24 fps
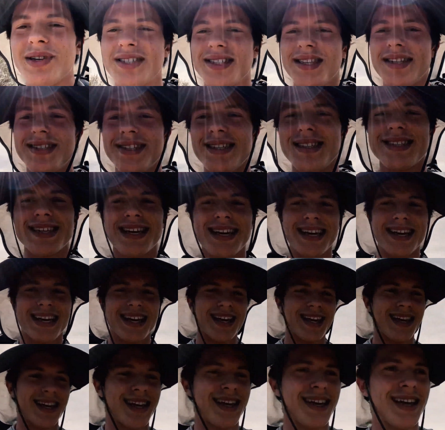C T tag
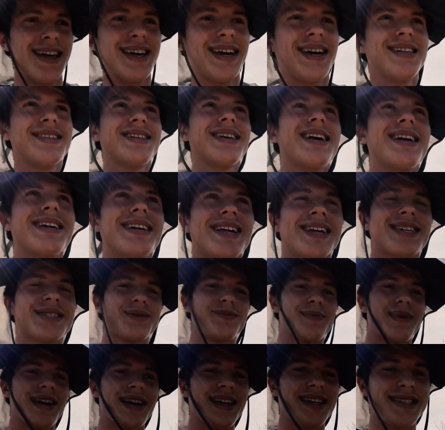to hang next to
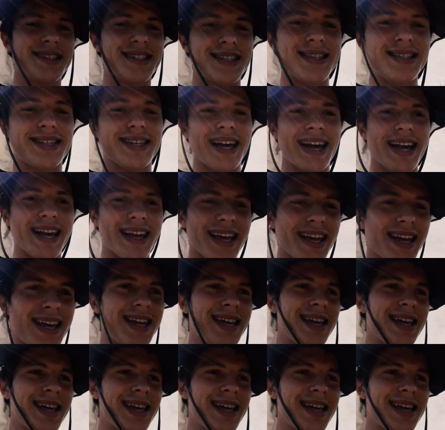my AT tag.